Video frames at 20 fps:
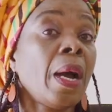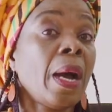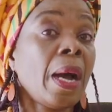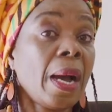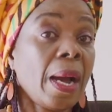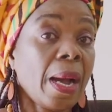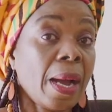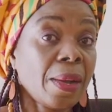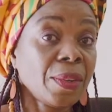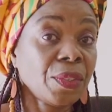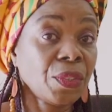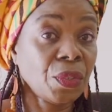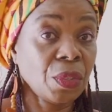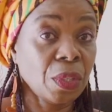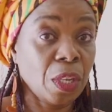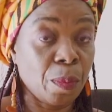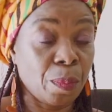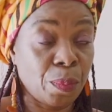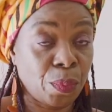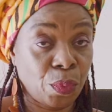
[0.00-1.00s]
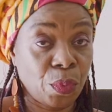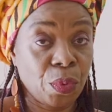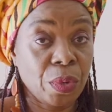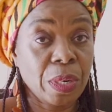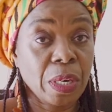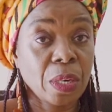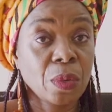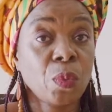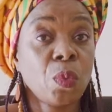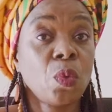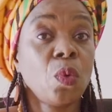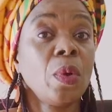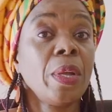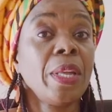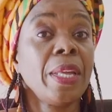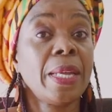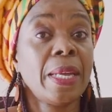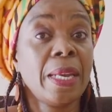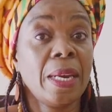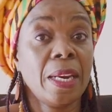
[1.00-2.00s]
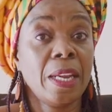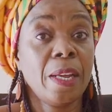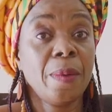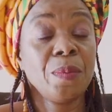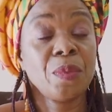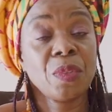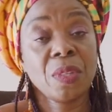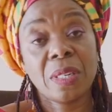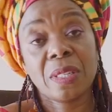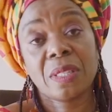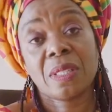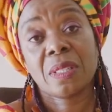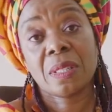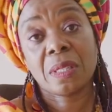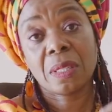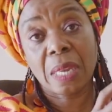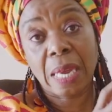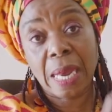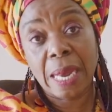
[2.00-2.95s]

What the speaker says: has a product who he claims is